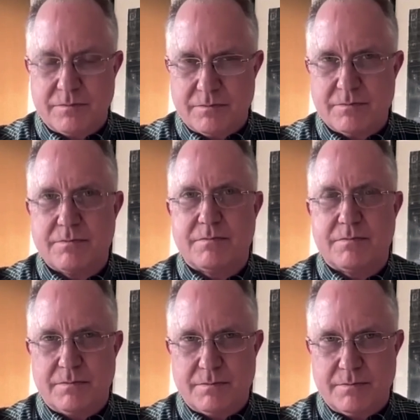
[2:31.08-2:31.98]

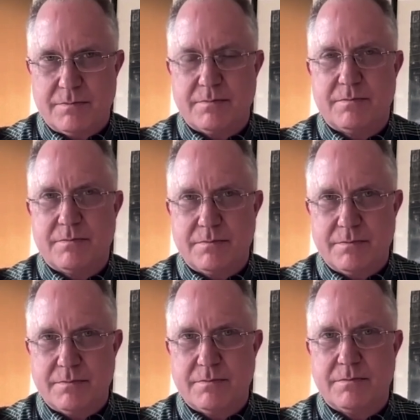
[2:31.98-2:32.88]

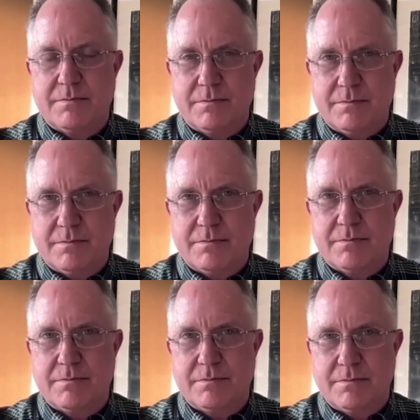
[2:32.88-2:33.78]

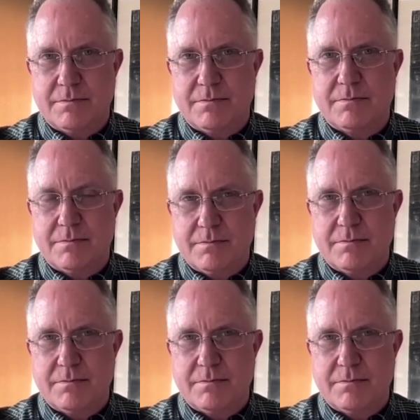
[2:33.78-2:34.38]
(silent)